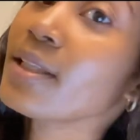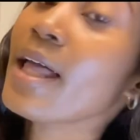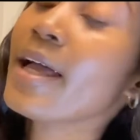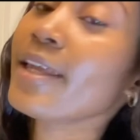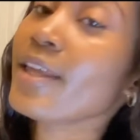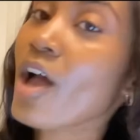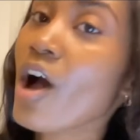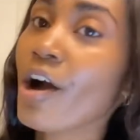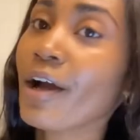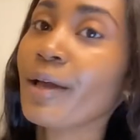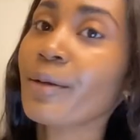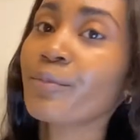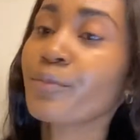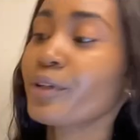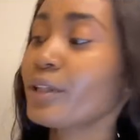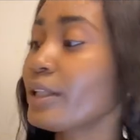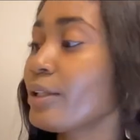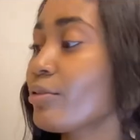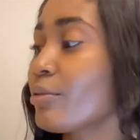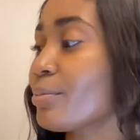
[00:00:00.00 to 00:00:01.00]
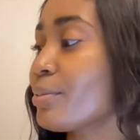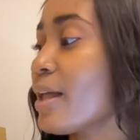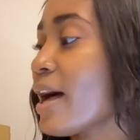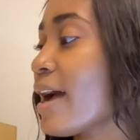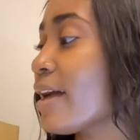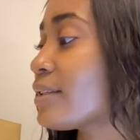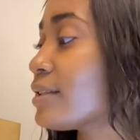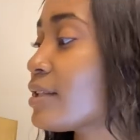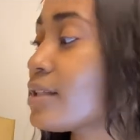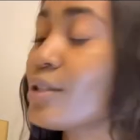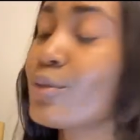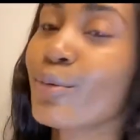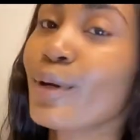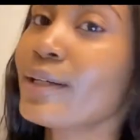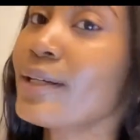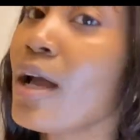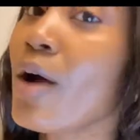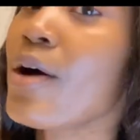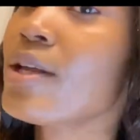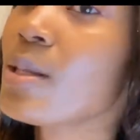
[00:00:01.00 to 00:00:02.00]
like, y'all can really reply to this
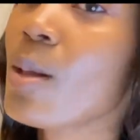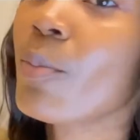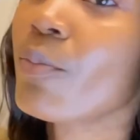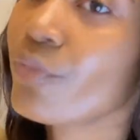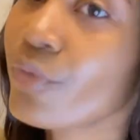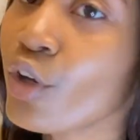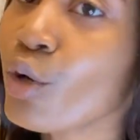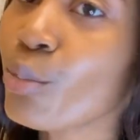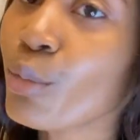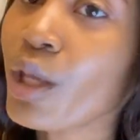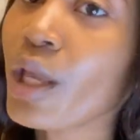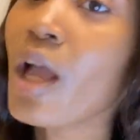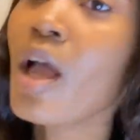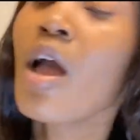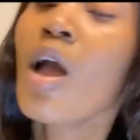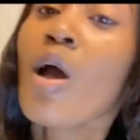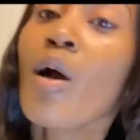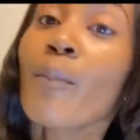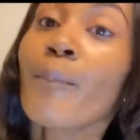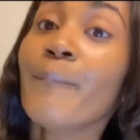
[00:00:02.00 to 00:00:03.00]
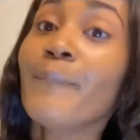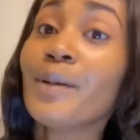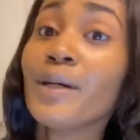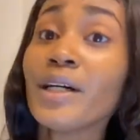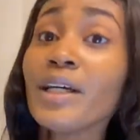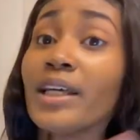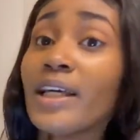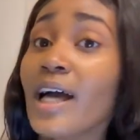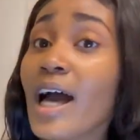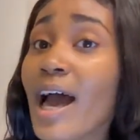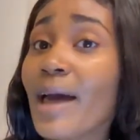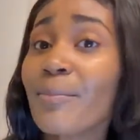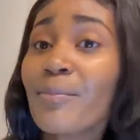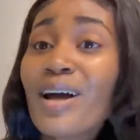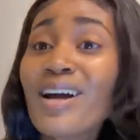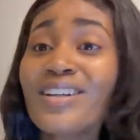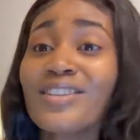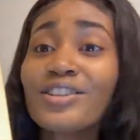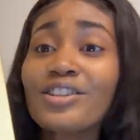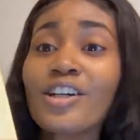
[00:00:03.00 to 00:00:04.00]
right now as I'm filming, but I'm
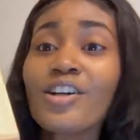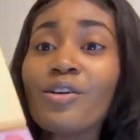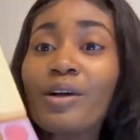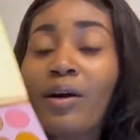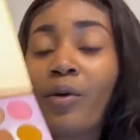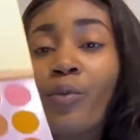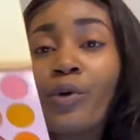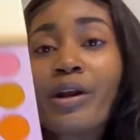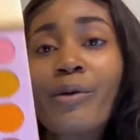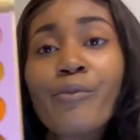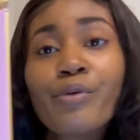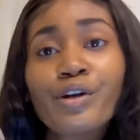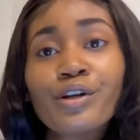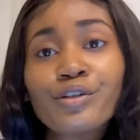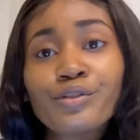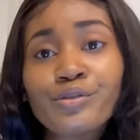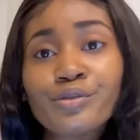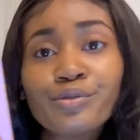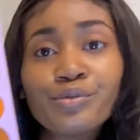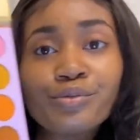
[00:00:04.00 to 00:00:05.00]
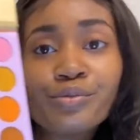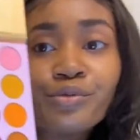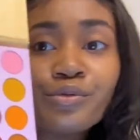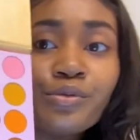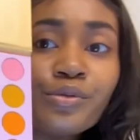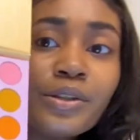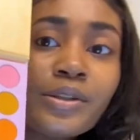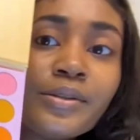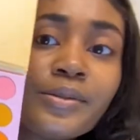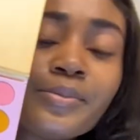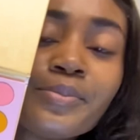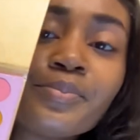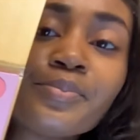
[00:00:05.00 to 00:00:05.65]
not sure, like, what I'm gonna do.